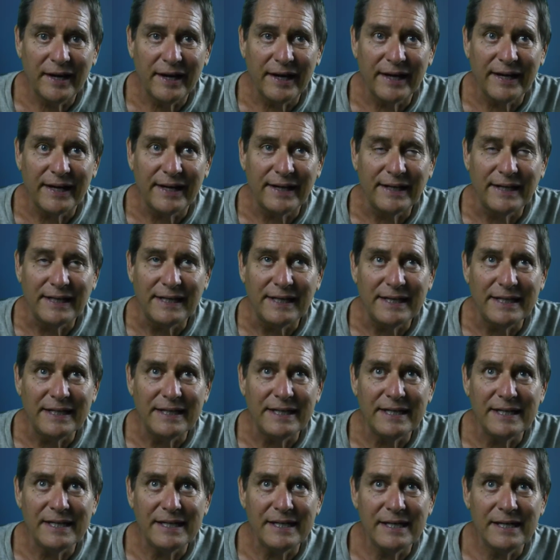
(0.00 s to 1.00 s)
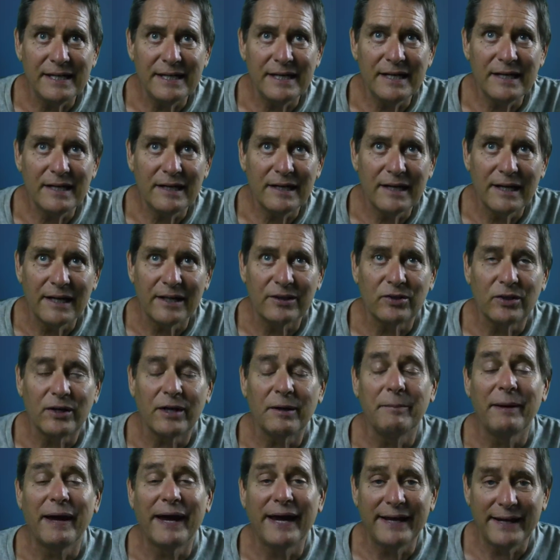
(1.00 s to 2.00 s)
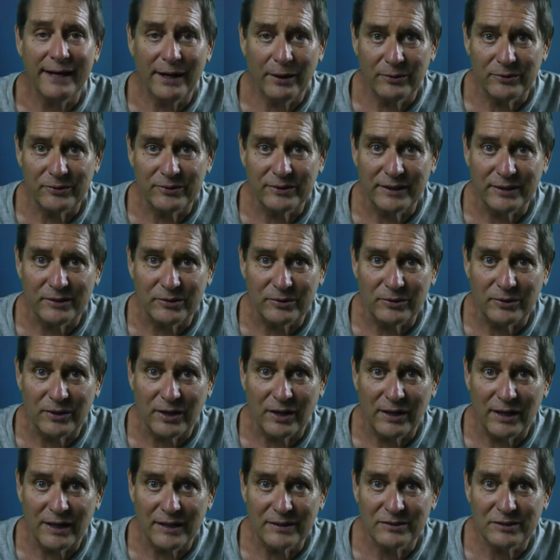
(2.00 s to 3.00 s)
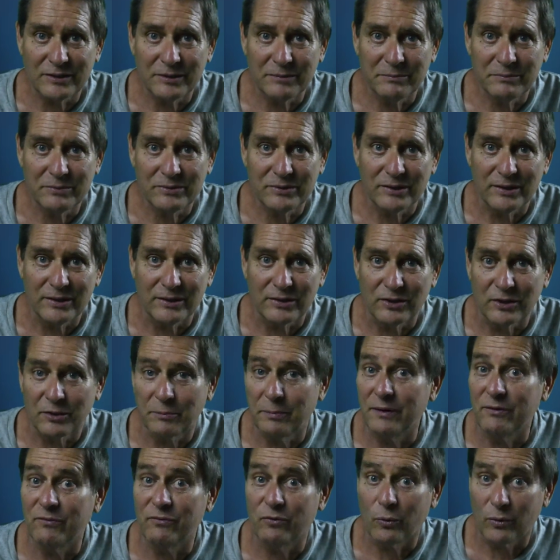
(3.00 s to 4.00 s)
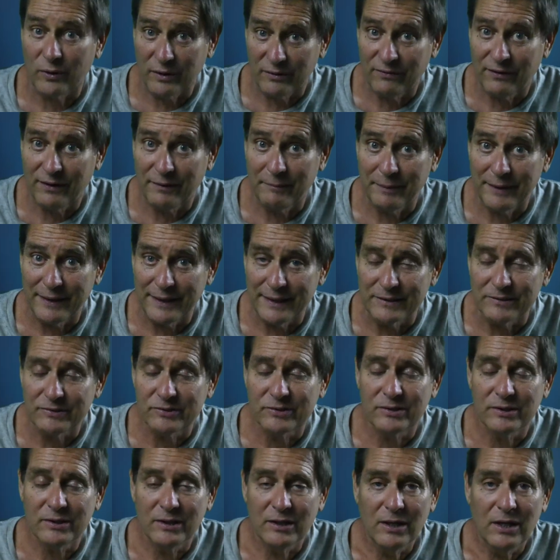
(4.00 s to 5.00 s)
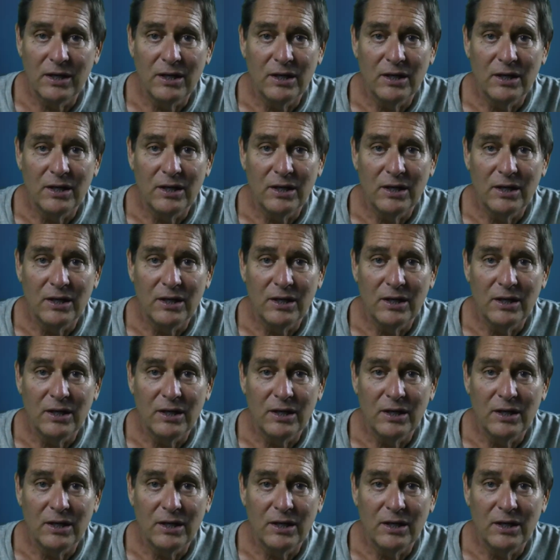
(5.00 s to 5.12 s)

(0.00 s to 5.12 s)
and it took him 8 hours to get through customs. It took me 45 minutes.